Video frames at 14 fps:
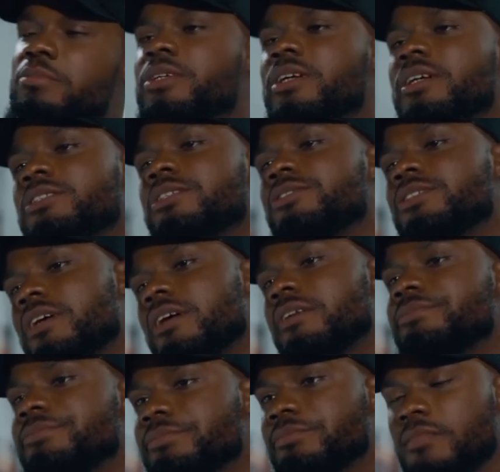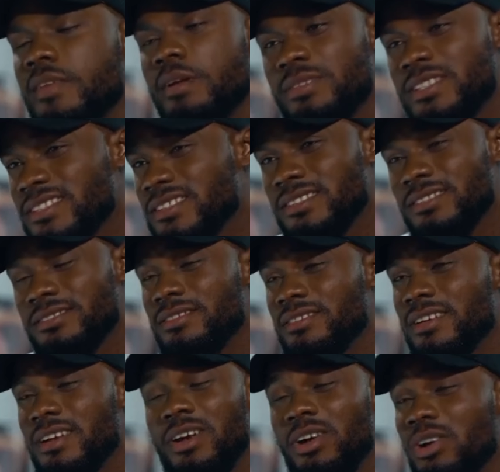Mother Teresa, please.
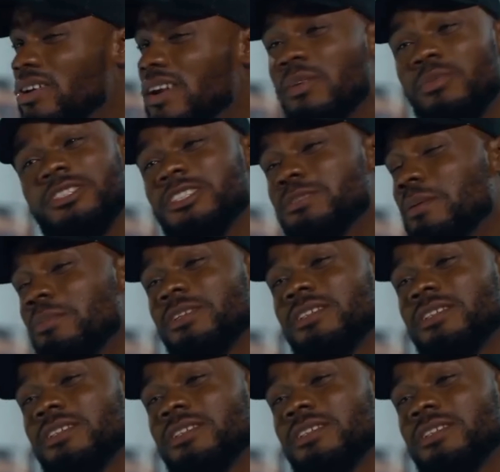All I want is